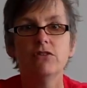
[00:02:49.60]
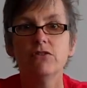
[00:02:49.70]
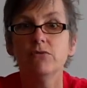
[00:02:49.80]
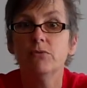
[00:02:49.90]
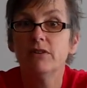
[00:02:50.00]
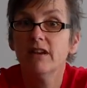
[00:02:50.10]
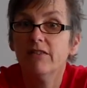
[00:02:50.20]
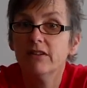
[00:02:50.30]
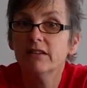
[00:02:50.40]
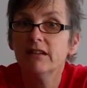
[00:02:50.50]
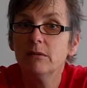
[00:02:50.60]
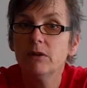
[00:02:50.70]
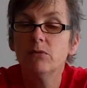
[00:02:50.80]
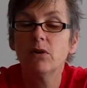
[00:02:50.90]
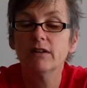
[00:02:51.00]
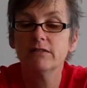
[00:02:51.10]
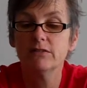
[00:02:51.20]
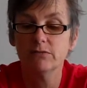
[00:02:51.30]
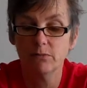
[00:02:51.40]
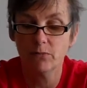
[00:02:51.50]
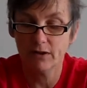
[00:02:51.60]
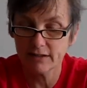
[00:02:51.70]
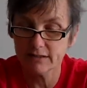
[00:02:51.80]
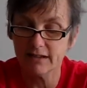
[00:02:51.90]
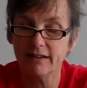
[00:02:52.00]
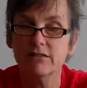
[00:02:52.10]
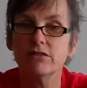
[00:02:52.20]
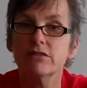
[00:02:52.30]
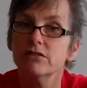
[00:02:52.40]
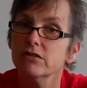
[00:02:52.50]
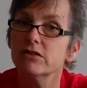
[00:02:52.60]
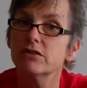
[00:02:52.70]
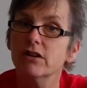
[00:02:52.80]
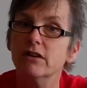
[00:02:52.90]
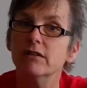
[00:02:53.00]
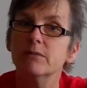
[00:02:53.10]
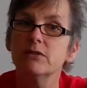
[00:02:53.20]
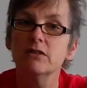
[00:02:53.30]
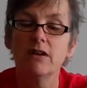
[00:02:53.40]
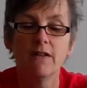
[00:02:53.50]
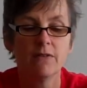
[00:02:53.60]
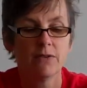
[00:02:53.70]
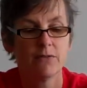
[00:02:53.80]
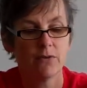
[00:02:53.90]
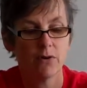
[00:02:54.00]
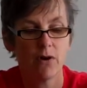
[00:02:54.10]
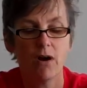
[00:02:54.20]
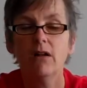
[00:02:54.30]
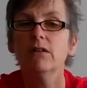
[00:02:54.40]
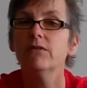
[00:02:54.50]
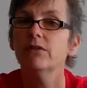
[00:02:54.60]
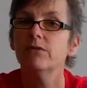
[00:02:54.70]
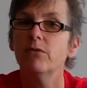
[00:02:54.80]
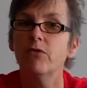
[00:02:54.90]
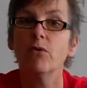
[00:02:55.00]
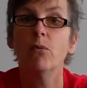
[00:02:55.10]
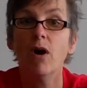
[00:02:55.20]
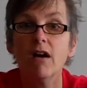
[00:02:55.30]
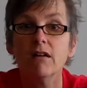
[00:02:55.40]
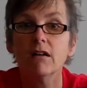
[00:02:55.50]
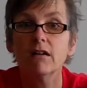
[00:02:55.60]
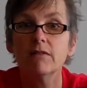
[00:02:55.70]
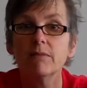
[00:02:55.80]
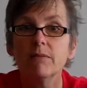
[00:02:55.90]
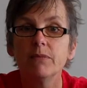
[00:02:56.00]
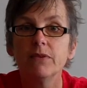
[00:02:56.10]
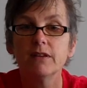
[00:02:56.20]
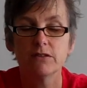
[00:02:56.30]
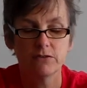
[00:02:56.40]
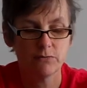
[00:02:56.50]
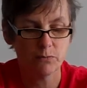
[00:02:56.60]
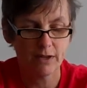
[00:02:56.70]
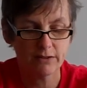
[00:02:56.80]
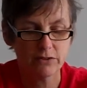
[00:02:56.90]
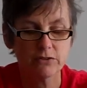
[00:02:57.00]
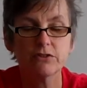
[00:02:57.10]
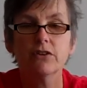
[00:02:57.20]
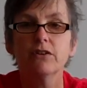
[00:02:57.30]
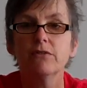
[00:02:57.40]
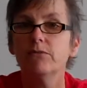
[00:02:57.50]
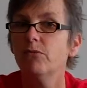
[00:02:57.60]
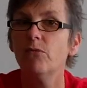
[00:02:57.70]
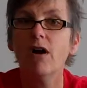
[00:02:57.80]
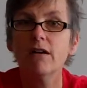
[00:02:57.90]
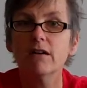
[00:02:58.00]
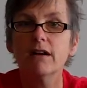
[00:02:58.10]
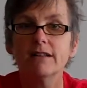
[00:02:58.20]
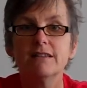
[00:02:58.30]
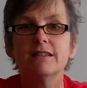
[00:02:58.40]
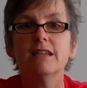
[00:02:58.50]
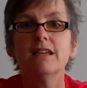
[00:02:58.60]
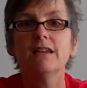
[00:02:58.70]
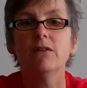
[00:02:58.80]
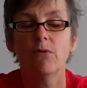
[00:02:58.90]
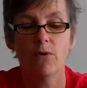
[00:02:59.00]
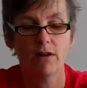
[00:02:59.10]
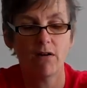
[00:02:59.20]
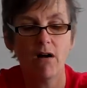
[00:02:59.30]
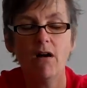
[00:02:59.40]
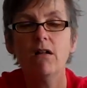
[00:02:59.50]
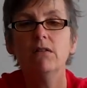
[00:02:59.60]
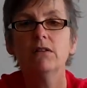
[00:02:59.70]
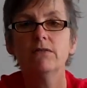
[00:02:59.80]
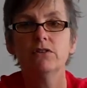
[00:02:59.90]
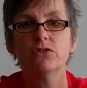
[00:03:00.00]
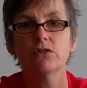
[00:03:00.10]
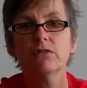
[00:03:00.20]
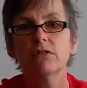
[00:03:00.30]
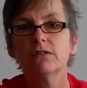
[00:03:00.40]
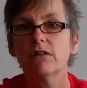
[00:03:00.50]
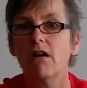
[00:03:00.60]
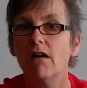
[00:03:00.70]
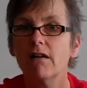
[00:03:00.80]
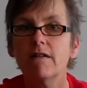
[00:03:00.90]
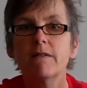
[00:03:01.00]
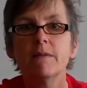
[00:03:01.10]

you would definitely be wanting to enter search terms for water, to enter water and see what all of the journals are